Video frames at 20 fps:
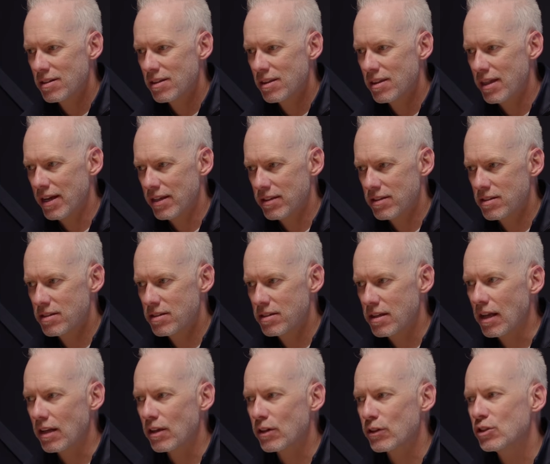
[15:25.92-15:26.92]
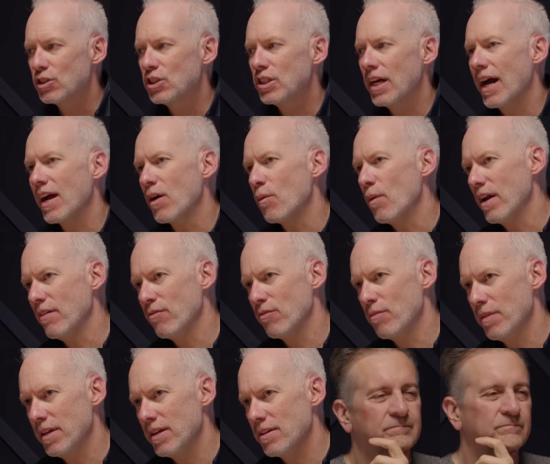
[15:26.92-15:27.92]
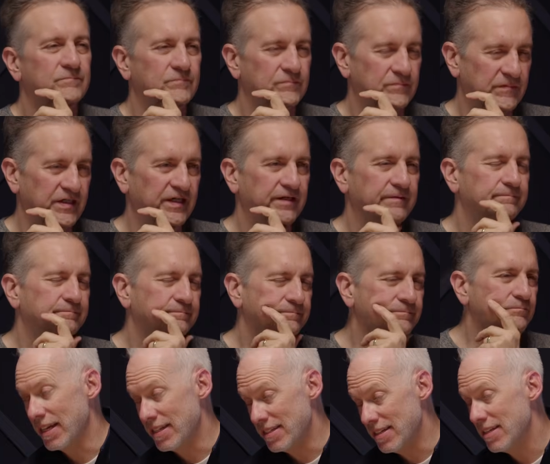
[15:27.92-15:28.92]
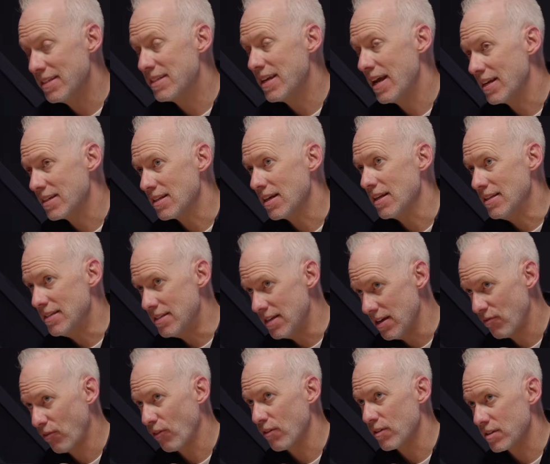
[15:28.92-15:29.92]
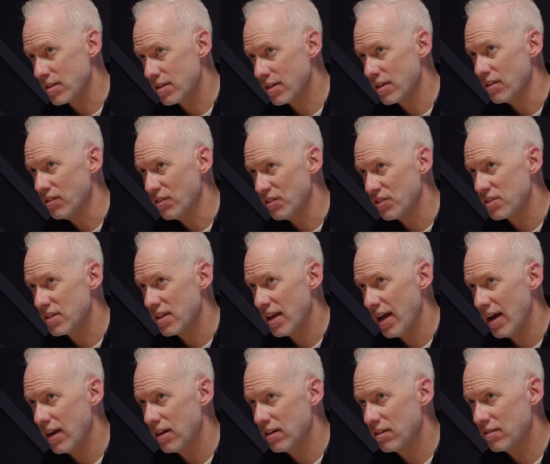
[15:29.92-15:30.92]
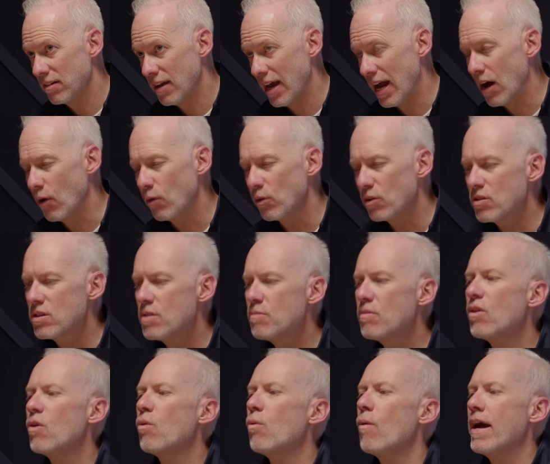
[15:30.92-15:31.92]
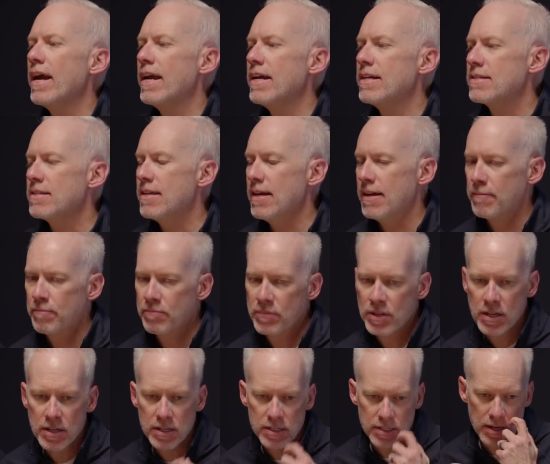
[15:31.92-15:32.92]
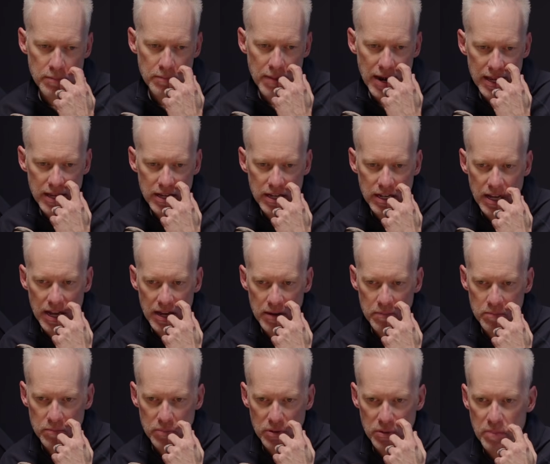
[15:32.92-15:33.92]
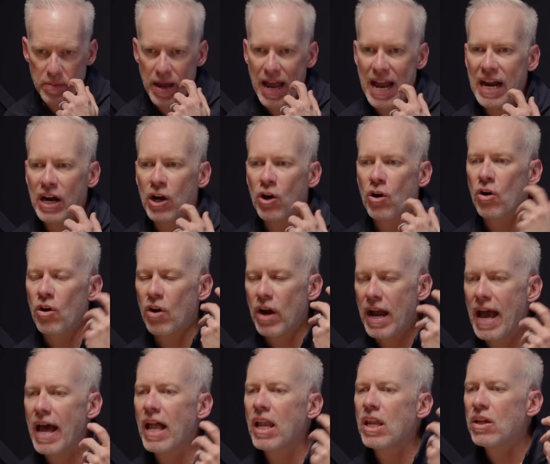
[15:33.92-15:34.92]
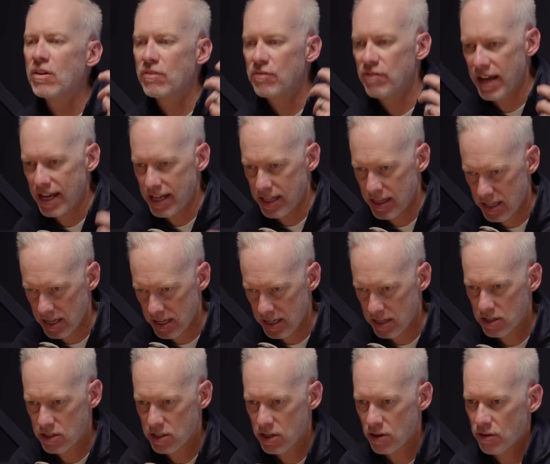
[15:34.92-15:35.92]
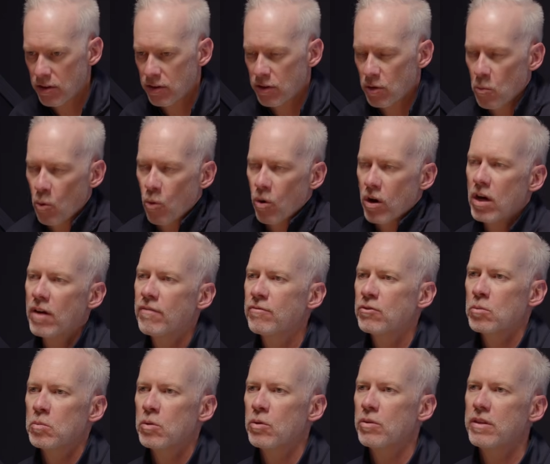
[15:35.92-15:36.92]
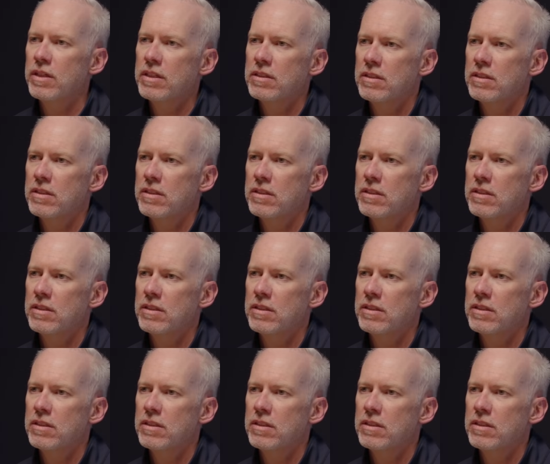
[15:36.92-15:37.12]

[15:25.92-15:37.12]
that sellers shy away from this because it takes a different skill set. How are some of the ways that somebody can prepare or elevate this so that they're more comfortable with these